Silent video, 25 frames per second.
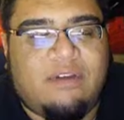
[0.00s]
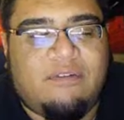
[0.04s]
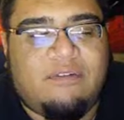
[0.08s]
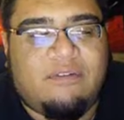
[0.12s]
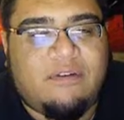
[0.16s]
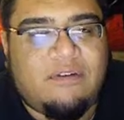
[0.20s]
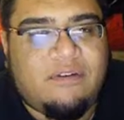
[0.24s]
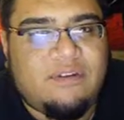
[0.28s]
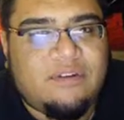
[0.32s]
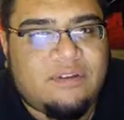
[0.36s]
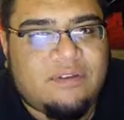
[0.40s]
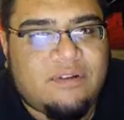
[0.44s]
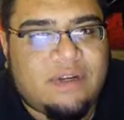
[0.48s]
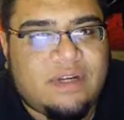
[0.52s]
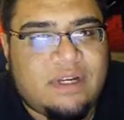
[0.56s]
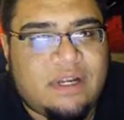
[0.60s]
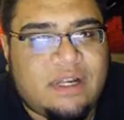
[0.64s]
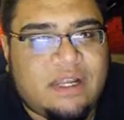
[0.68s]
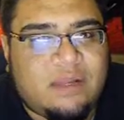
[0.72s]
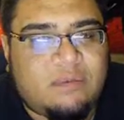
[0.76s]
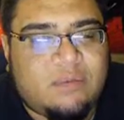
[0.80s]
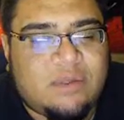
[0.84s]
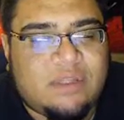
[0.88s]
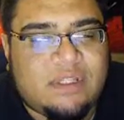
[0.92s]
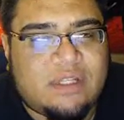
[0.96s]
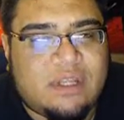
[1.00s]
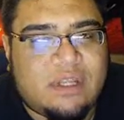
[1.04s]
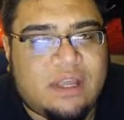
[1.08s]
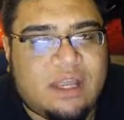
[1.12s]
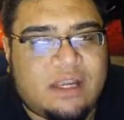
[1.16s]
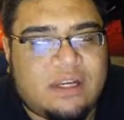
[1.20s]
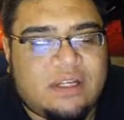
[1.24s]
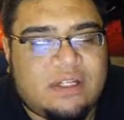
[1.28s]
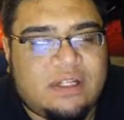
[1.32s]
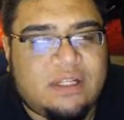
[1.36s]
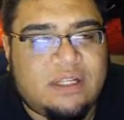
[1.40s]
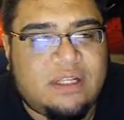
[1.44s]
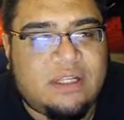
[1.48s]
my first screen name was
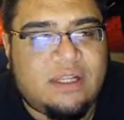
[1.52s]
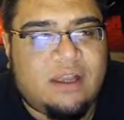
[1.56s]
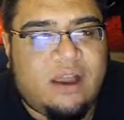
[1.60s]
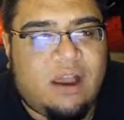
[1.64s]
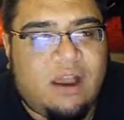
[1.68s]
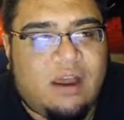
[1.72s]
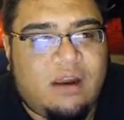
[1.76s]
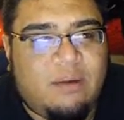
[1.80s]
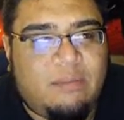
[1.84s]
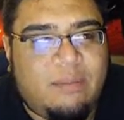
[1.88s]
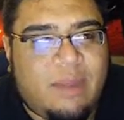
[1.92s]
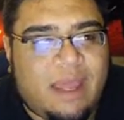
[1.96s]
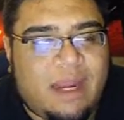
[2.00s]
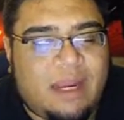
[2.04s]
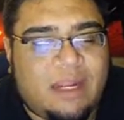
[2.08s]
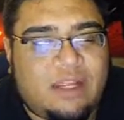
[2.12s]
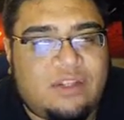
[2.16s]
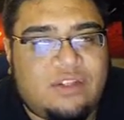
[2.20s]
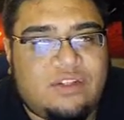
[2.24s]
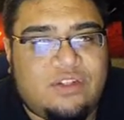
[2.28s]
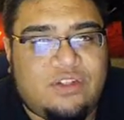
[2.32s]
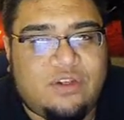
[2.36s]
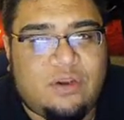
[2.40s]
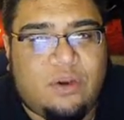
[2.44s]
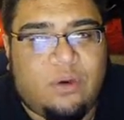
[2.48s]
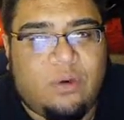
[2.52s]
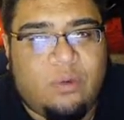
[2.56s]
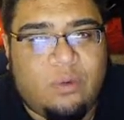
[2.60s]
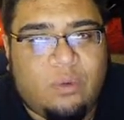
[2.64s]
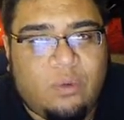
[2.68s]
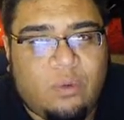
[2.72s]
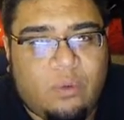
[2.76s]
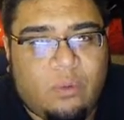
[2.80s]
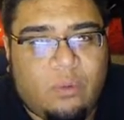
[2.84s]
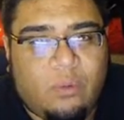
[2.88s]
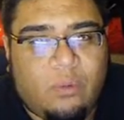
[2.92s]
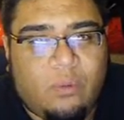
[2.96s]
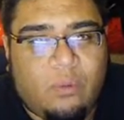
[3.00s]
actually Automatic
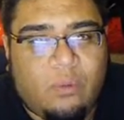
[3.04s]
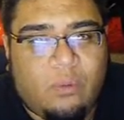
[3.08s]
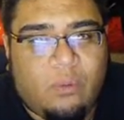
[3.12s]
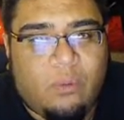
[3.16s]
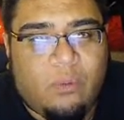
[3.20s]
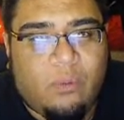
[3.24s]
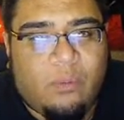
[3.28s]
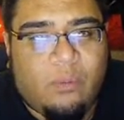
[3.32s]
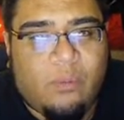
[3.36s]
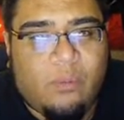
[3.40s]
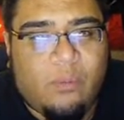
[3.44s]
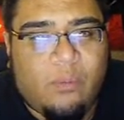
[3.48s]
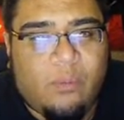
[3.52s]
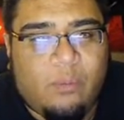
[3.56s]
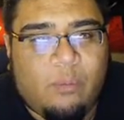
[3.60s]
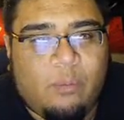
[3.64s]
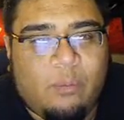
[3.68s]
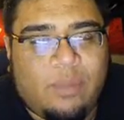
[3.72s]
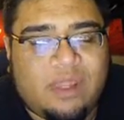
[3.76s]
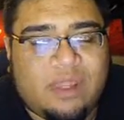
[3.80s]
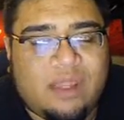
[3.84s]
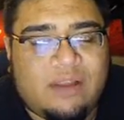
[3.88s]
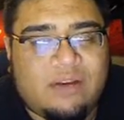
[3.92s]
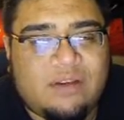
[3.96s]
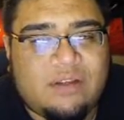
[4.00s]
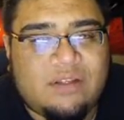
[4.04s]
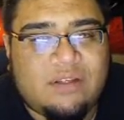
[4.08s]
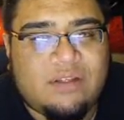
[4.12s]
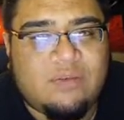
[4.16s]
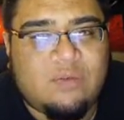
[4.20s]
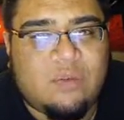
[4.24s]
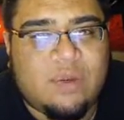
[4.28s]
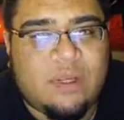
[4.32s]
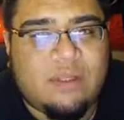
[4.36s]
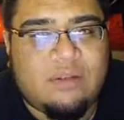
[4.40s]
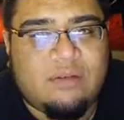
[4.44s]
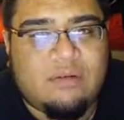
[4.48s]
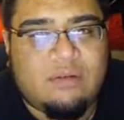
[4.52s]
Joe, but that was
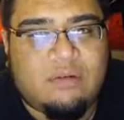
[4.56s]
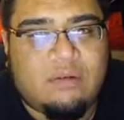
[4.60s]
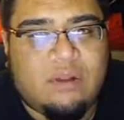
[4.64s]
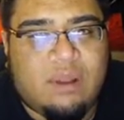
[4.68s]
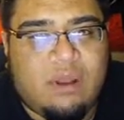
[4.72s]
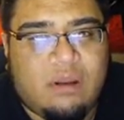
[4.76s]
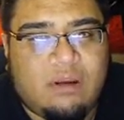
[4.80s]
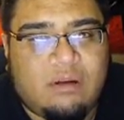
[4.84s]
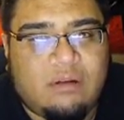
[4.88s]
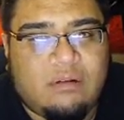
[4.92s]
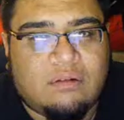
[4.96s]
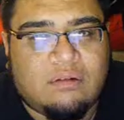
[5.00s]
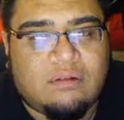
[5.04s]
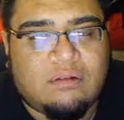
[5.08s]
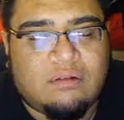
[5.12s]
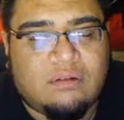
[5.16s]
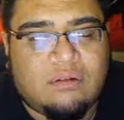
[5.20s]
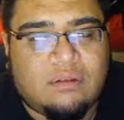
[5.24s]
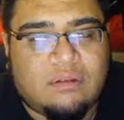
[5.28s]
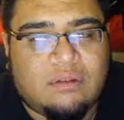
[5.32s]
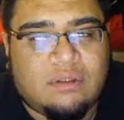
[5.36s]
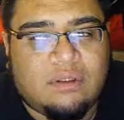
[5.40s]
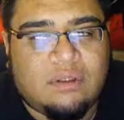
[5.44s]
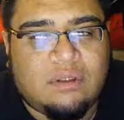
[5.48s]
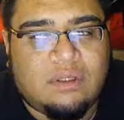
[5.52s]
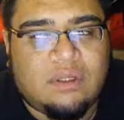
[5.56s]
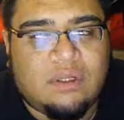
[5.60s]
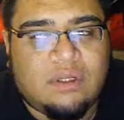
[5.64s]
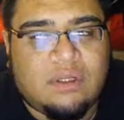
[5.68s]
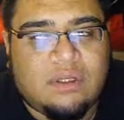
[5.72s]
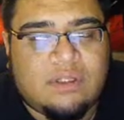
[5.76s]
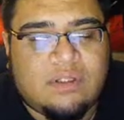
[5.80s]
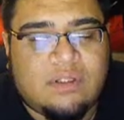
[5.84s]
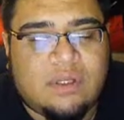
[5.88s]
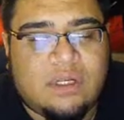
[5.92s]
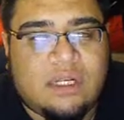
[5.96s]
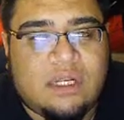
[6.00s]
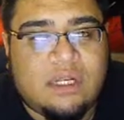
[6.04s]
just way too long.
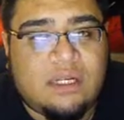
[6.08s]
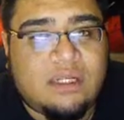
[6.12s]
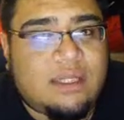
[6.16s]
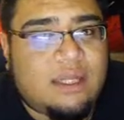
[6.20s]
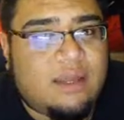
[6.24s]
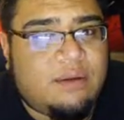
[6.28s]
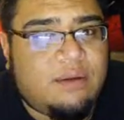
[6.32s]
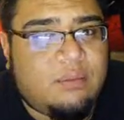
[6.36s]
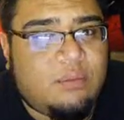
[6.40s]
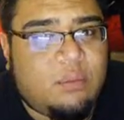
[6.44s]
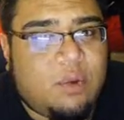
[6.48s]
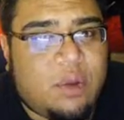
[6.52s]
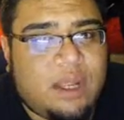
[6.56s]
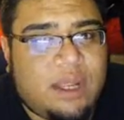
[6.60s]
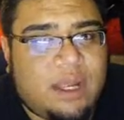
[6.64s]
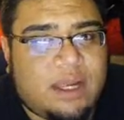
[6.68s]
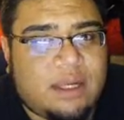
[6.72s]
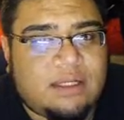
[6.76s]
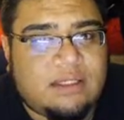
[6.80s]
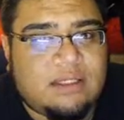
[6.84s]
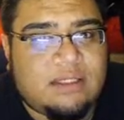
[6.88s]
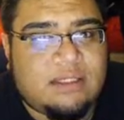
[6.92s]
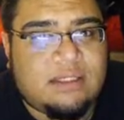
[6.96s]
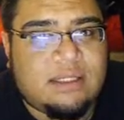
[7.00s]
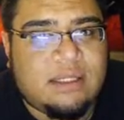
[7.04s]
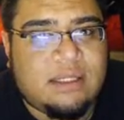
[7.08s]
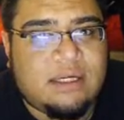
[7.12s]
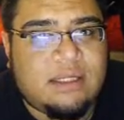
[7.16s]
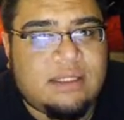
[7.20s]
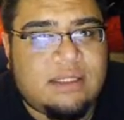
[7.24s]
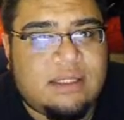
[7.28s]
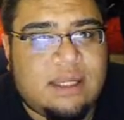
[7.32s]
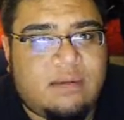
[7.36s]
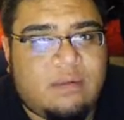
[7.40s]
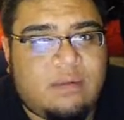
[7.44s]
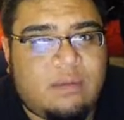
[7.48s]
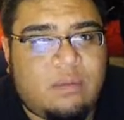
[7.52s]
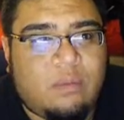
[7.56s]
So I did Atomic Boy X,
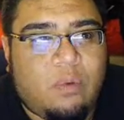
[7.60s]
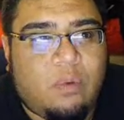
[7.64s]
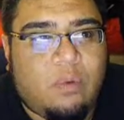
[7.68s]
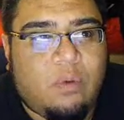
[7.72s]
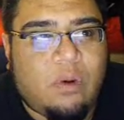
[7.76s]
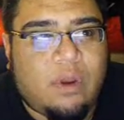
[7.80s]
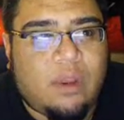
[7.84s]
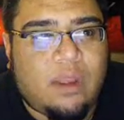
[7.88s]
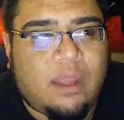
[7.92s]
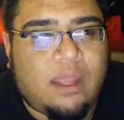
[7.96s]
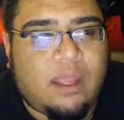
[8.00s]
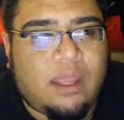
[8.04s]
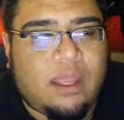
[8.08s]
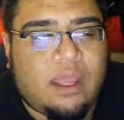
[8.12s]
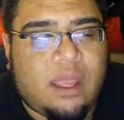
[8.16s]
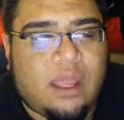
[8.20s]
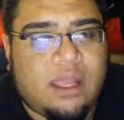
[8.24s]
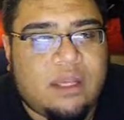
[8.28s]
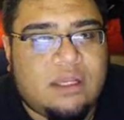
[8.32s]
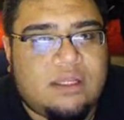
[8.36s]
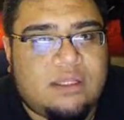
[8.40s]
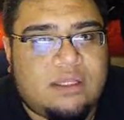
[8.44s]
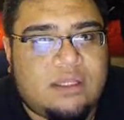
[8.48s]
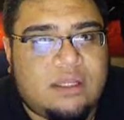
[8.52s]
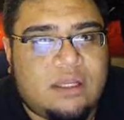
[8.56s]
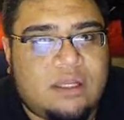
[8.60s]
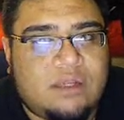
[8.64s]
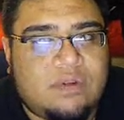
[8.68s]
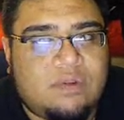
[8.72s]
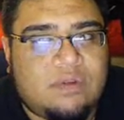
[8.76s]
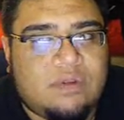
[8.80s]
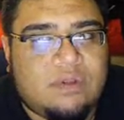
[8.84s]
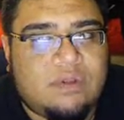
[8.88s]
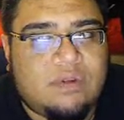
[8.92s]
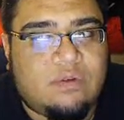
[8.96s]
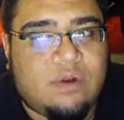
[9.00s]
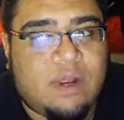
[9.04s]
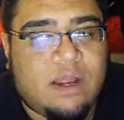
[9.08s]
and Atomic Boy
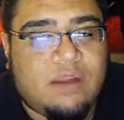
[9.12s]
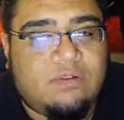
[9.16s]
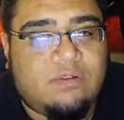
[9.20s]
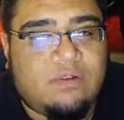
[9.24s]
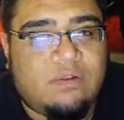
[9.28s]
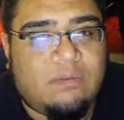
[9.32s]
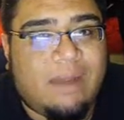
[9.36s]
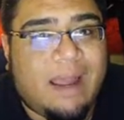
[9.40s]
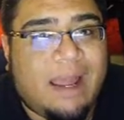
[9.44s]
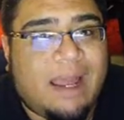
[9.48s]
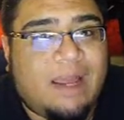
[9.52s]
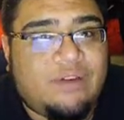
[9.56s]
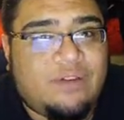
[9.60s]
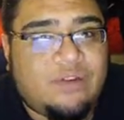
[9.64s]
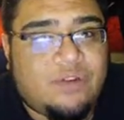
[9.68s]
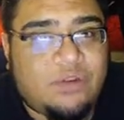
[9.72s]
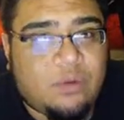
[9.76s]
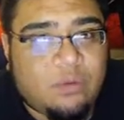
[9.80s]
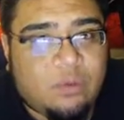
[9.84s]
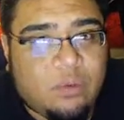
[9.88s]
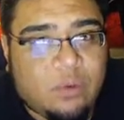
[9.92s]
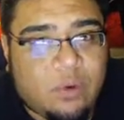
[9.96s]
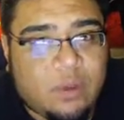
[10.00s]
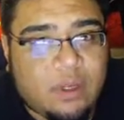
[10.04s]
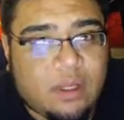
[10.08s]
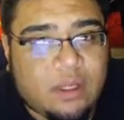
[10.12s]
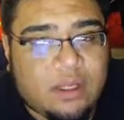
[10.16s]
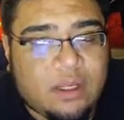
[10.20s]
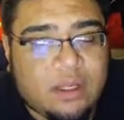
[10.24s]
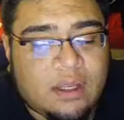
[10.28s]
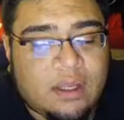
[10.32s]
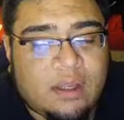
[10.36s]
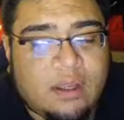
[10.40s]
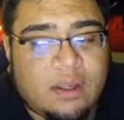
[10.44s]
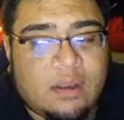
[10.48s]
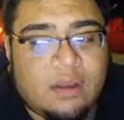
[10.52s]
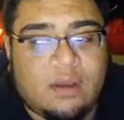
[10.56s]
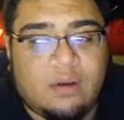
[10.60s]
actually was derived from Astro Boy,
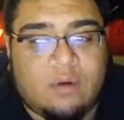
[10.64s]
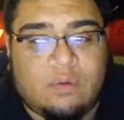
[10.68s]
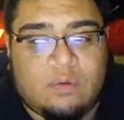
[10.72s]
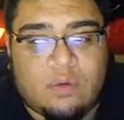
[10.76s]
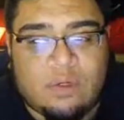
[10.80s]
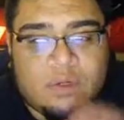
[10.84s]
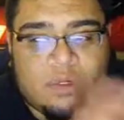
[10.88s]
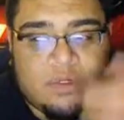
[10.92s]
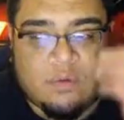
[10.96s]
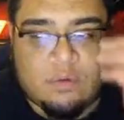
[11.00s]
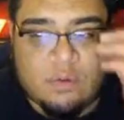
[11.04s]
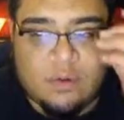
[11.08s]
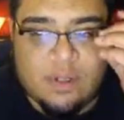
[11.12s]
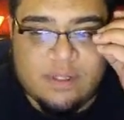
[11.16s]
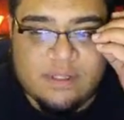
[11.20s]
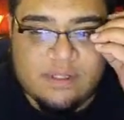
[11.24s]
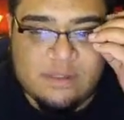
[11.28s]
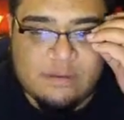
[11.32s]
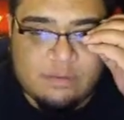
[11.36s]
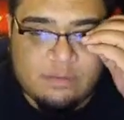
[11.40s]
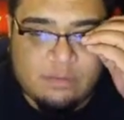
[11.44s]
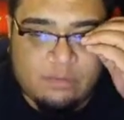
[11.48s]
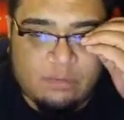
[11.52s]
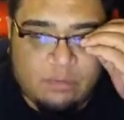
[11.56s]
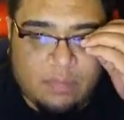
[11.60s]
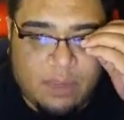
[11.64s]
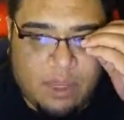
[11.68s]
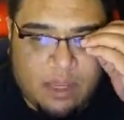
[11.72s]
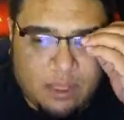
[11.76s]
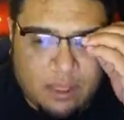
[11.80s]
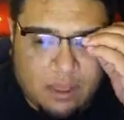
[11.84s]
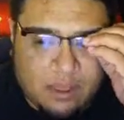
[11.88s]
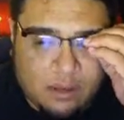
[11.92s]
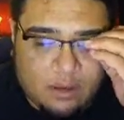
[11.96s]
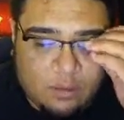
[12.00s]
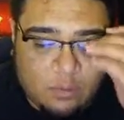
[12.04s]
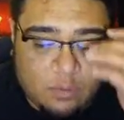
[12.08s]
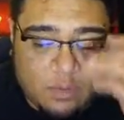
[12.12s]
which was
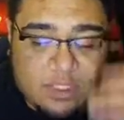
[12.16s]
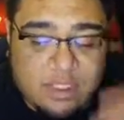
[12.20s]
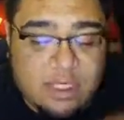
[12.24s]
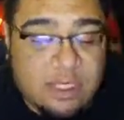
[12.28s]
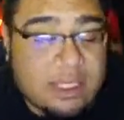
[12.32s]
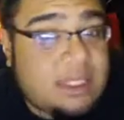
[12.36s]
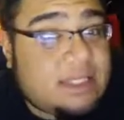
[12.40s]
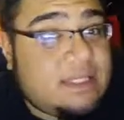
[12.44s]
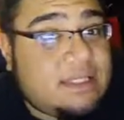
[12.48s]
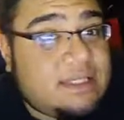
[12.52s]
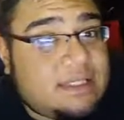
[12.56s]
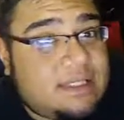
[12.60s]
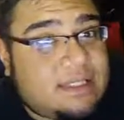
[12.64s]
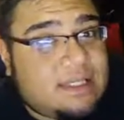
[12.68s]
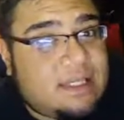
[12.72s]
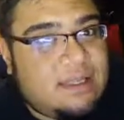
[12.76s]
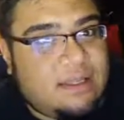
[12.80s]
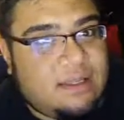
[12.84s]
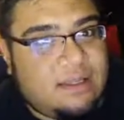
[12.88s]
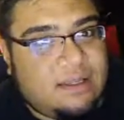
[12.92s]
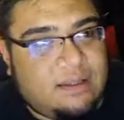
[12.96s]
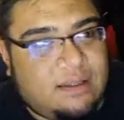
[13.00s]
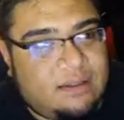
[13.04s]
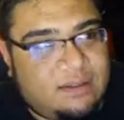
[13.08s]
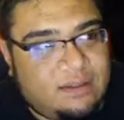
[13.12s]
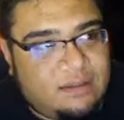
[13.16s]
my, which is